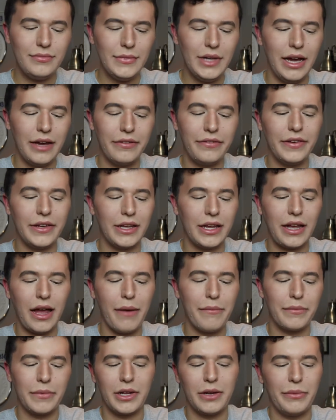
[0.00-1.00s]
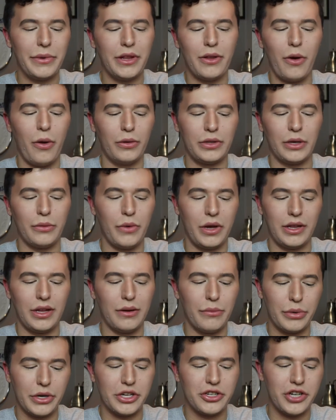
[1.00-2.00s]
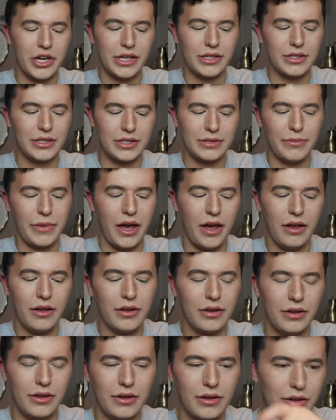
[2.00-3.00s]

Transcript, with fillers: I feel like I'm gonna be the only one that appreciates the smell.